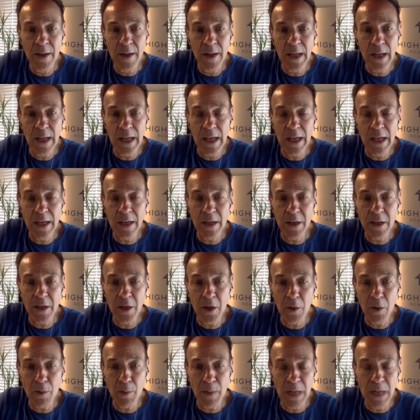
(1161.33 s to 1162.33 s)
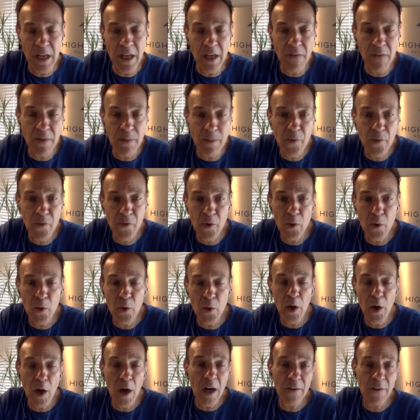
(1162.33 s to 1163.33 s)
And, you know, many of them
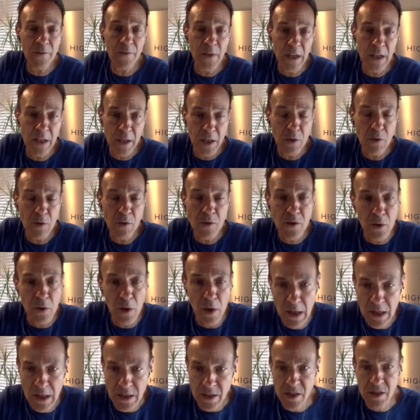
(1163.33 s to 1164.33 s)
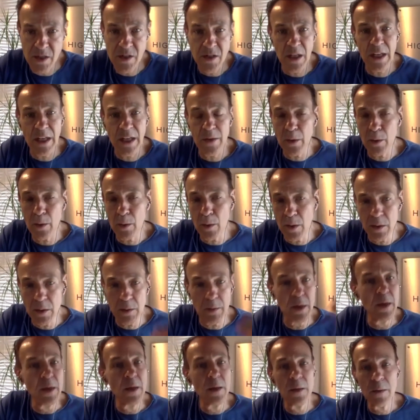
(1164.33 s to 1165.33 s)
sold off at huge losses, like there
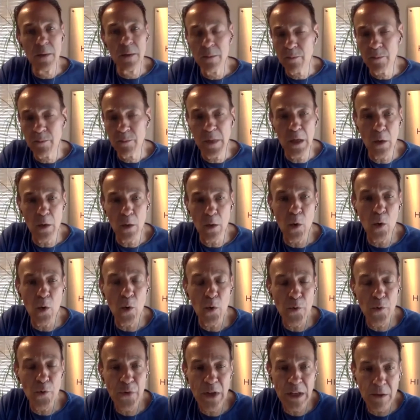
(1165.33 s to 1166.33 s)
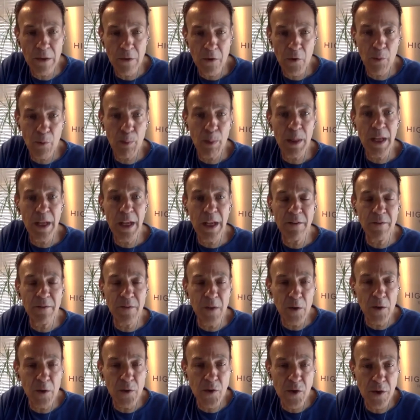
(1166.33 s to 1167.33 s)
were, you know, wholesalers playing
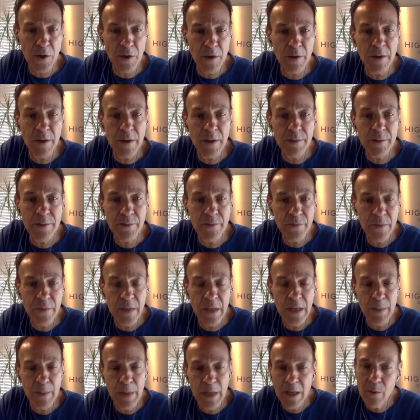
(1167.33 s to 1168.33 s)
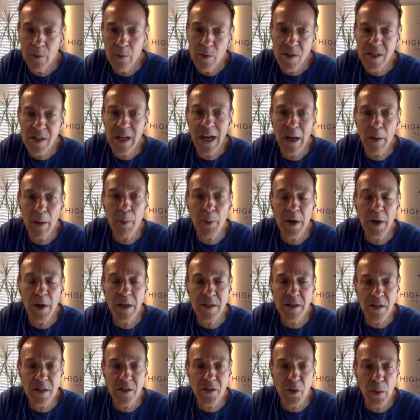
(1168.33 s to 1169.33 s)
vulture. And I mean, it was not a pretty
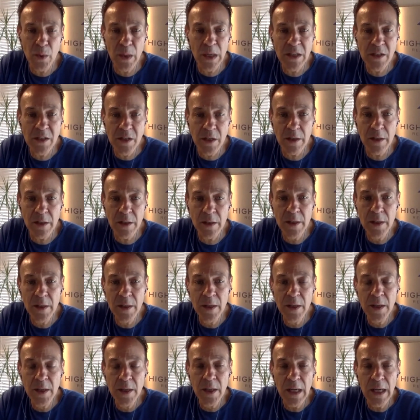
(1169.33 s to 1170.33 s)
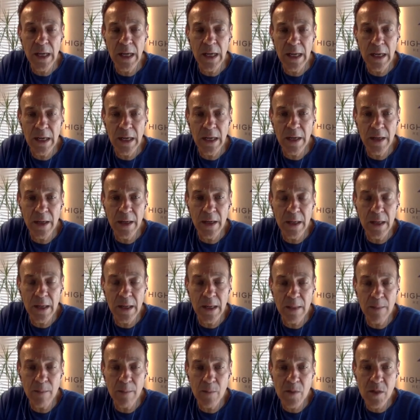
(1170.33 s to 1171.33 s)
situation. Mm-hmm.
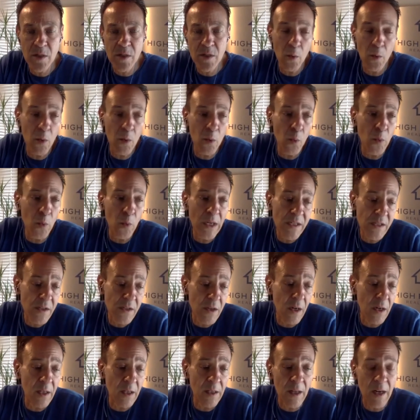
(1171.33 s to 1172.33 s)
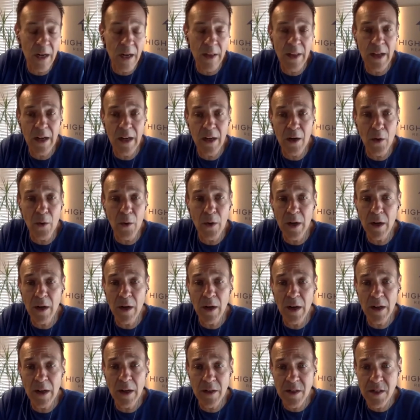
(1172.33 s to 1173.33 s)
And so we saw a lot of that going
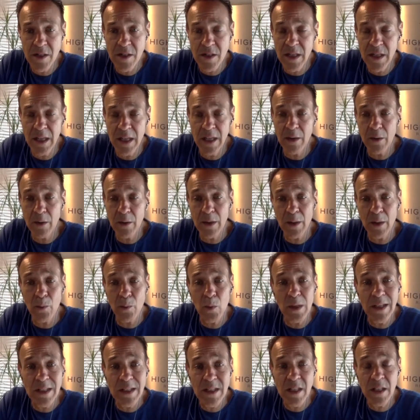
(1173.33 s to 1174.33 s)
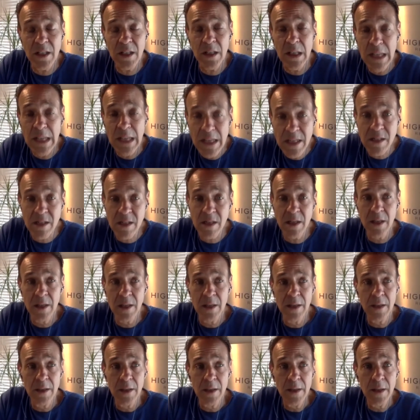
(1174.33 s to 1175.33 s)
on and just said, okay, let's at least
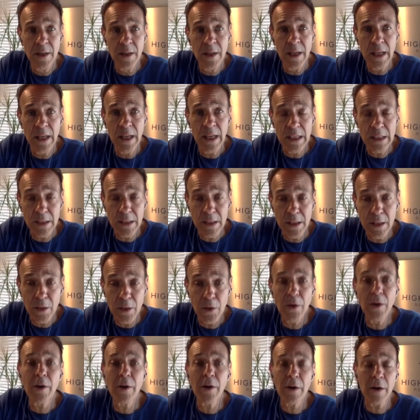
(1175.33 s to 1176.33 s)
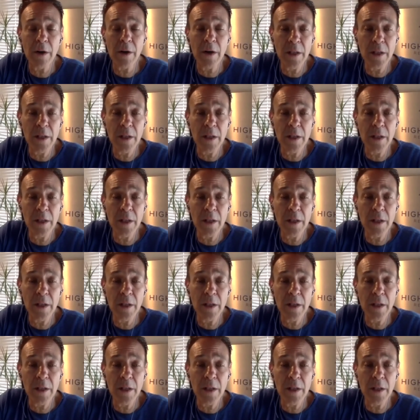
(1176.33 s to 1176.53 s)
alert